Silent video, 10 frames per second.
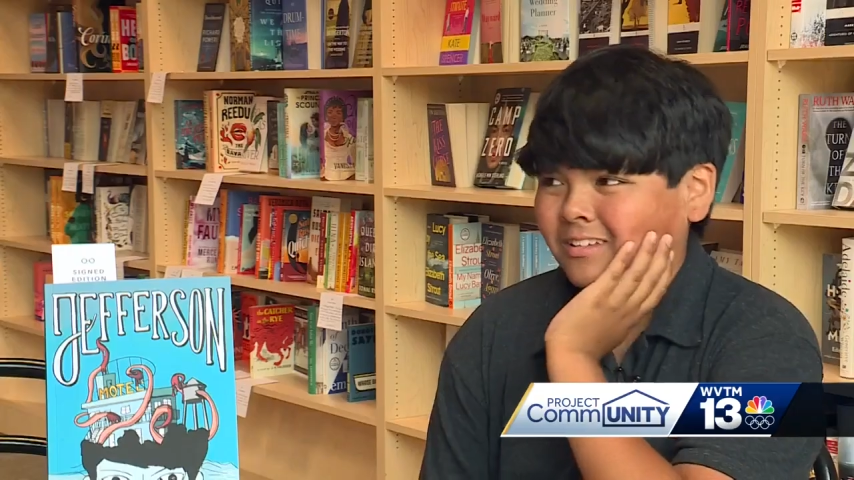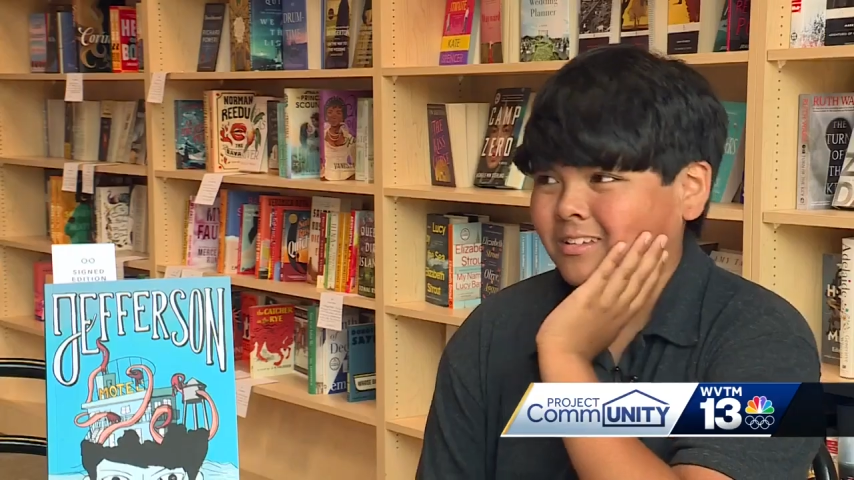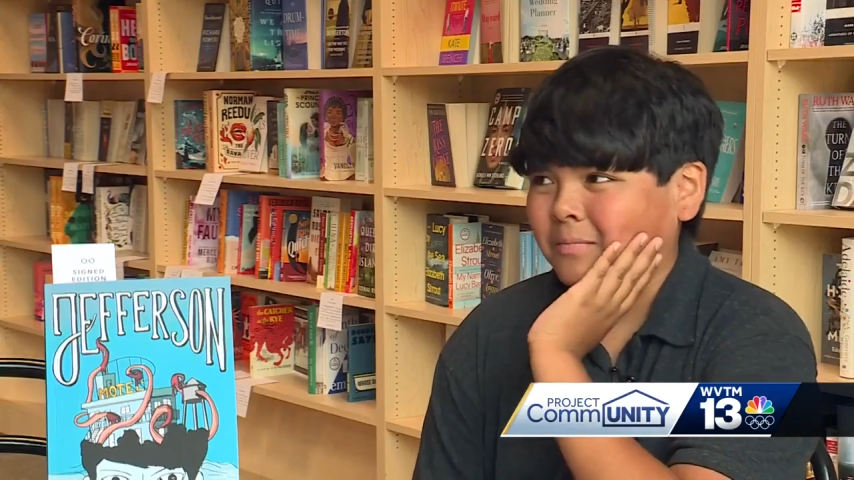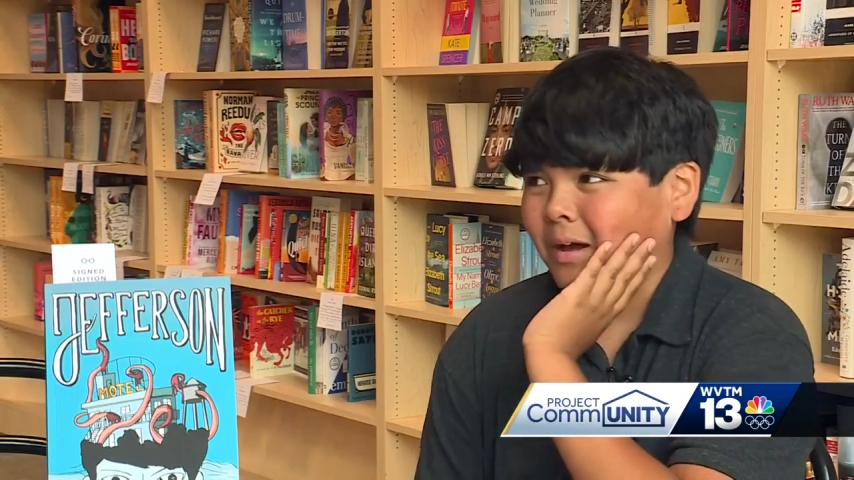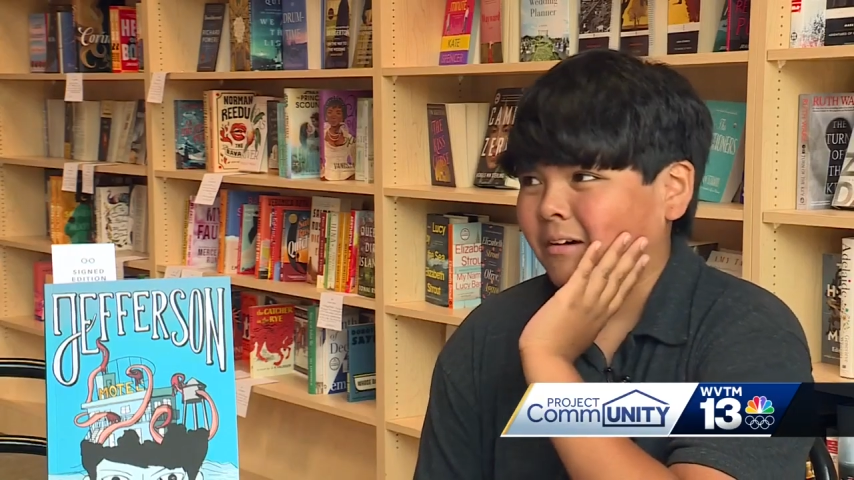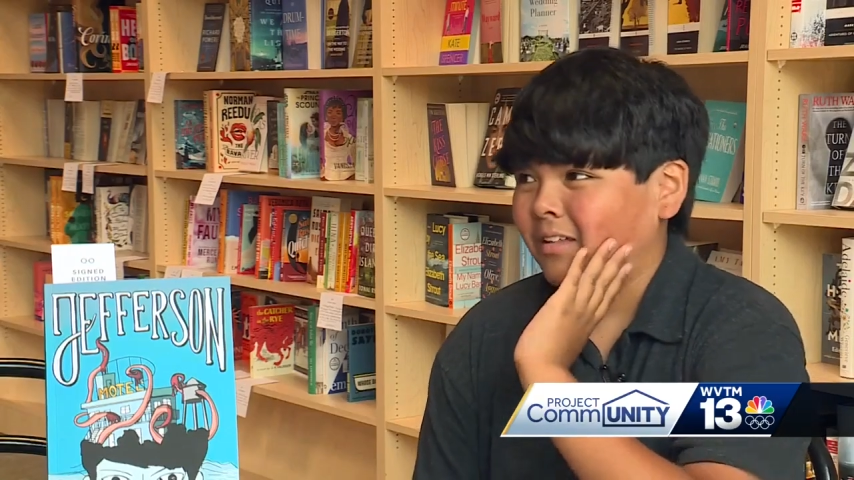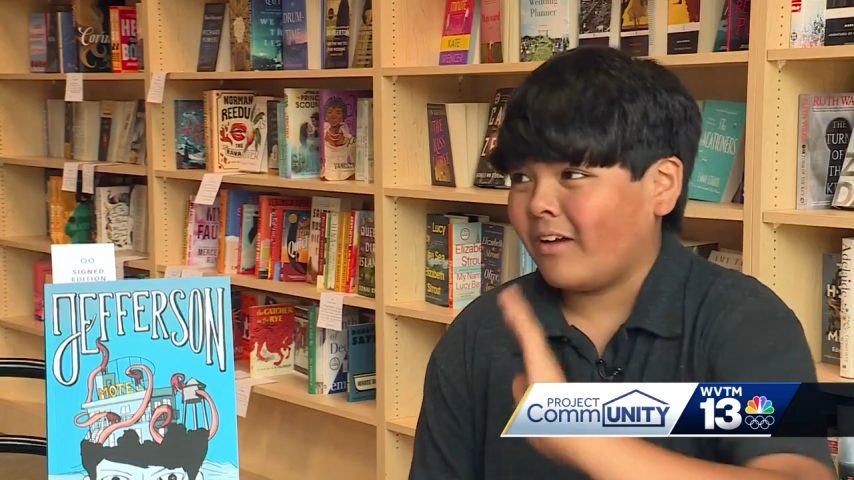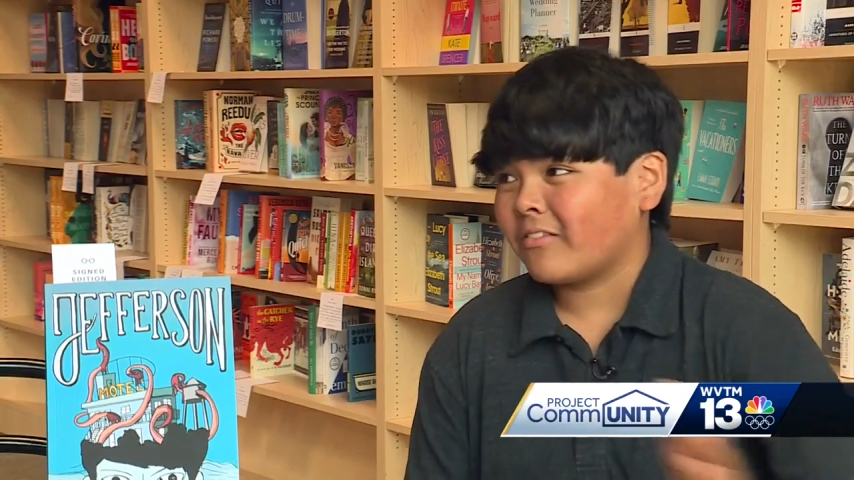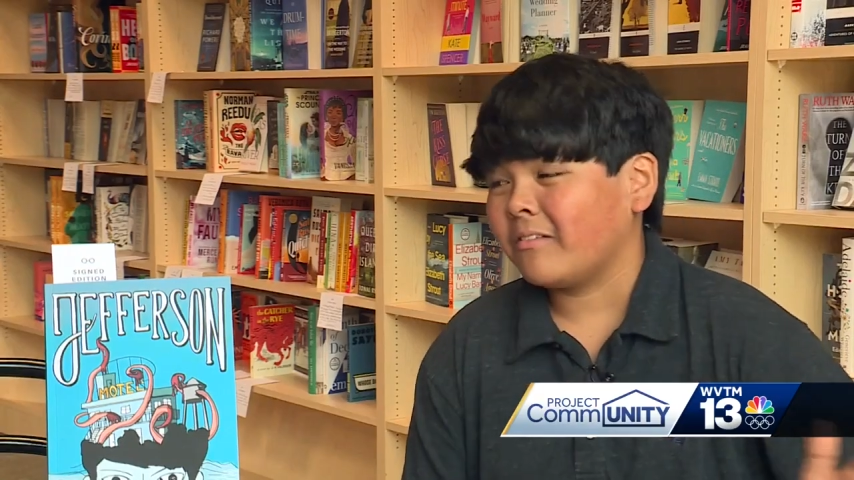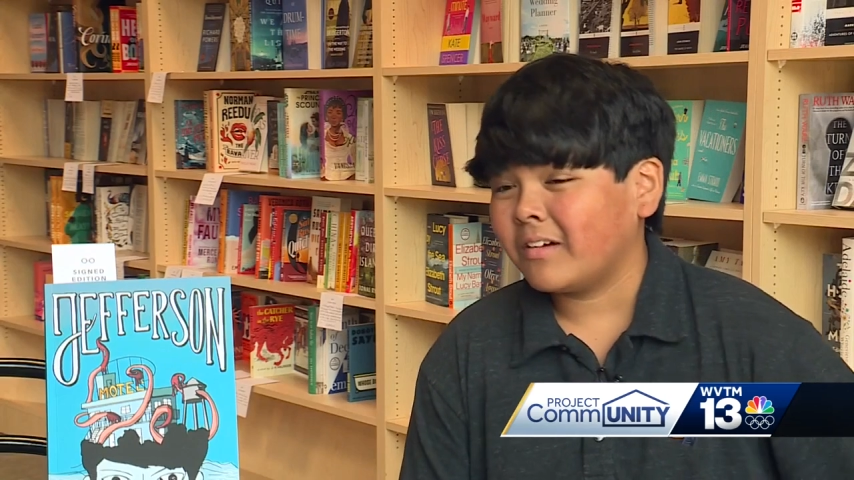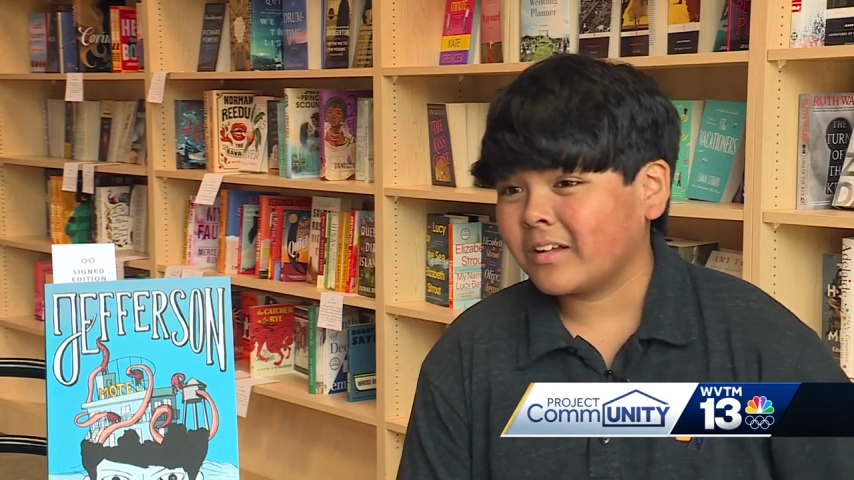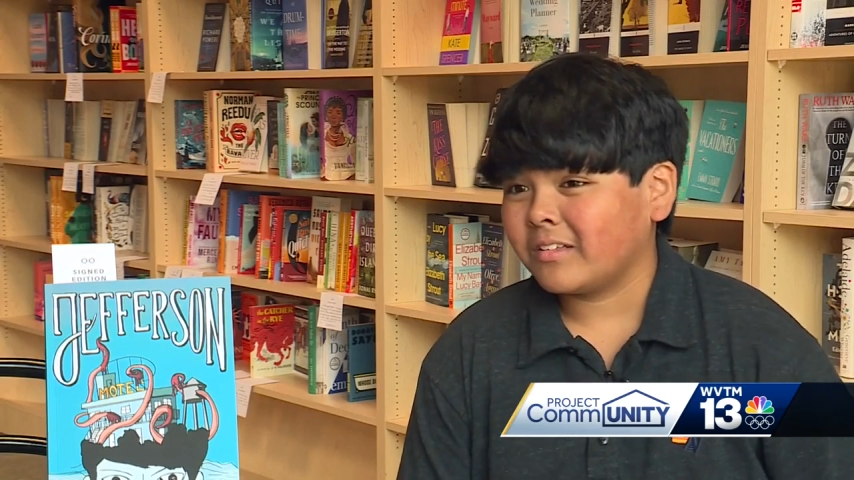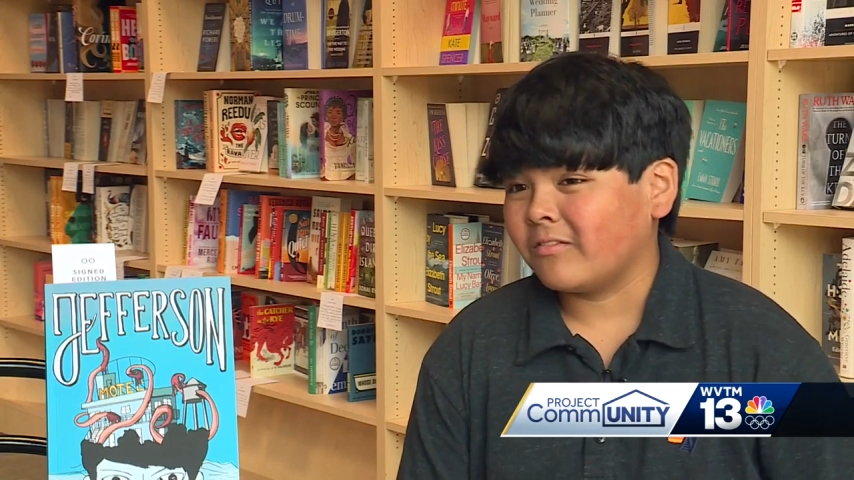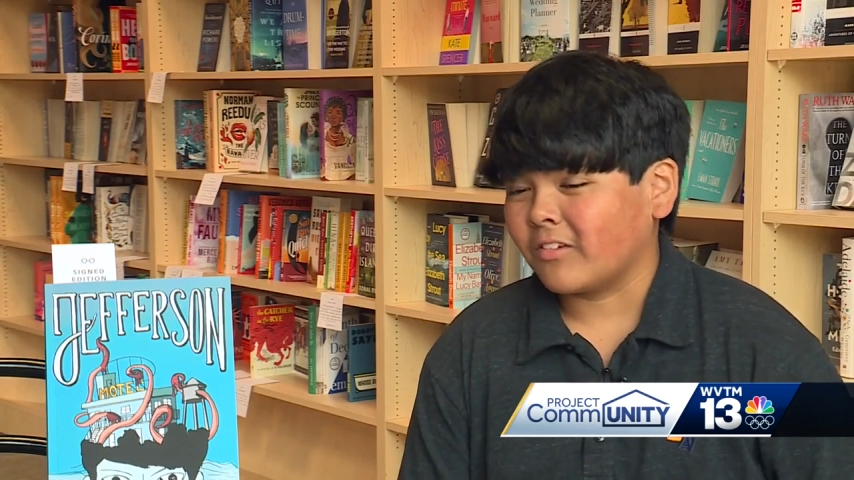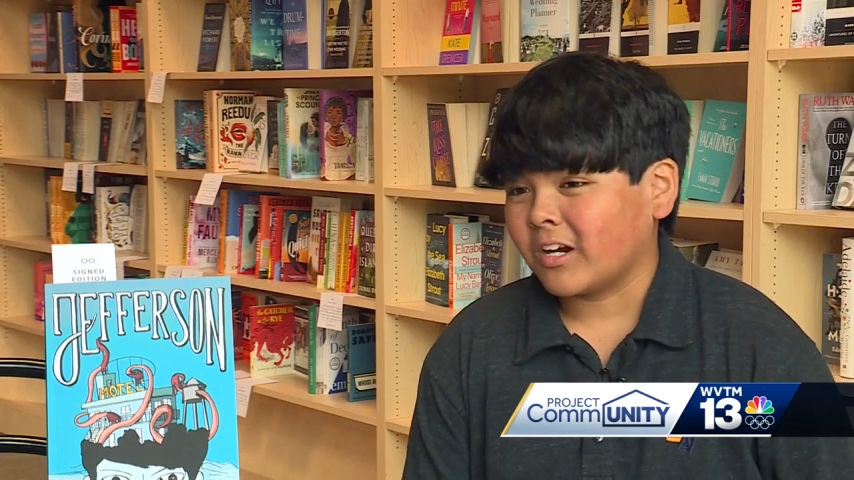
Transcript: It's about everyone,